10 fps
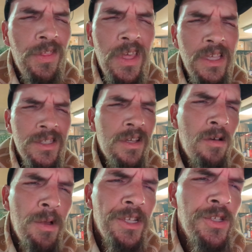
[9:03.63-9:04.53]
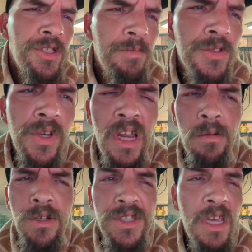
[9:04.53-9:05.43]
Thanks to all my new
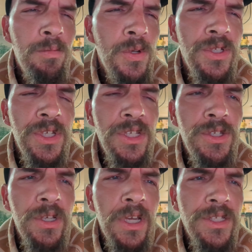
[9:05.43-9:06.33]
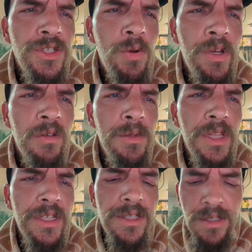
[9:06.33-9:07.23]
subscribers. I appreciate you guys joining me.
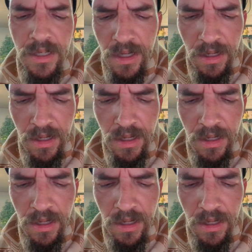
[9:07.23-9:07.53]
That's